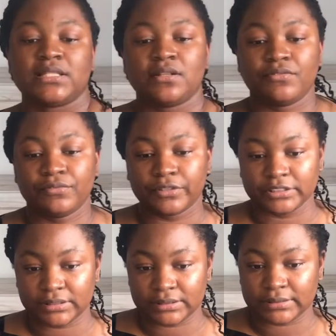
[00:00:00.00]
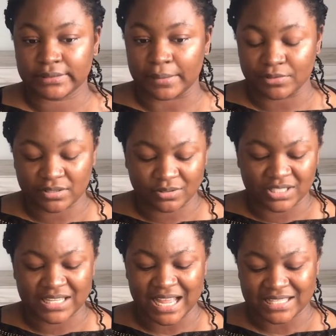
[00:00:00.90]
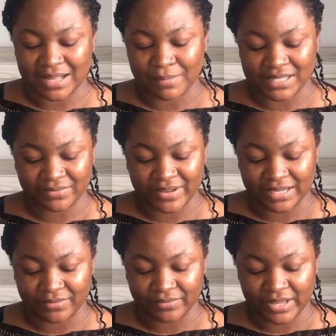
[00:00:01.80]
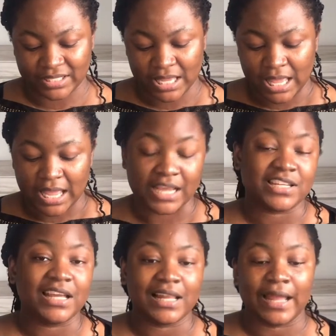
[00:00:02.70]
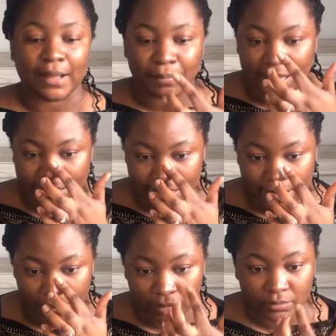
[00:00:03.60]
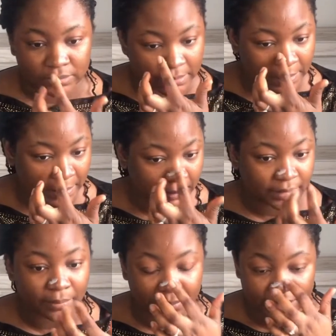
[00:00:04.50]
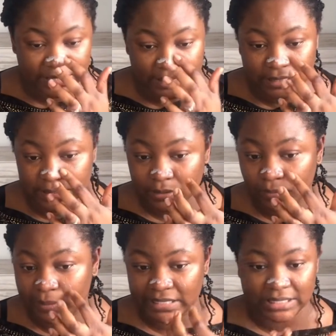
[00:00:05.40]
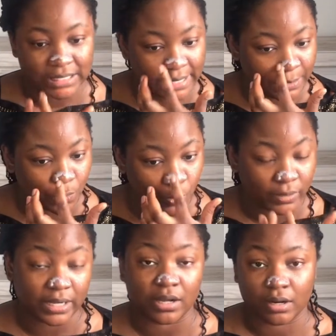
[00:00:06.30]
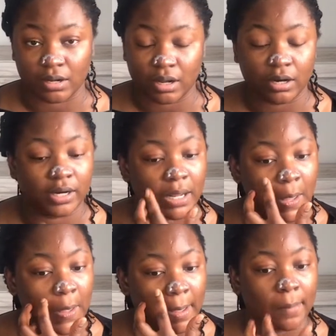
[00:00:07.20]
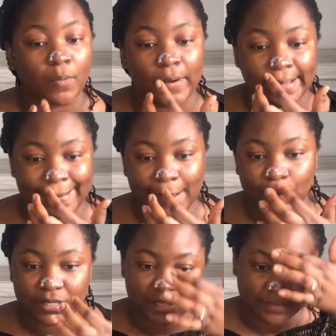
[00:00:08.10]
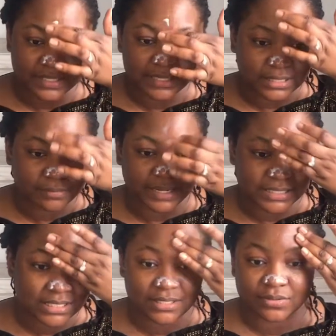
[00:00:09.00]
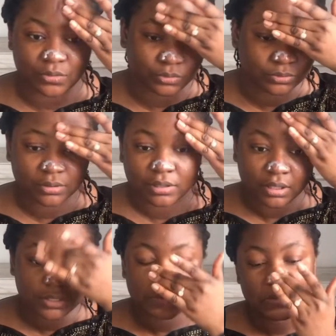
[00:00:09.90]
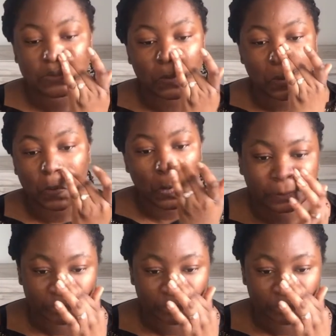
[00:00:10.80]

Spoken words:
the first step, just because it has that mattifying effect. I usually like applying that around the places of my skin I know that are oilier, which is basically my T-zone. So,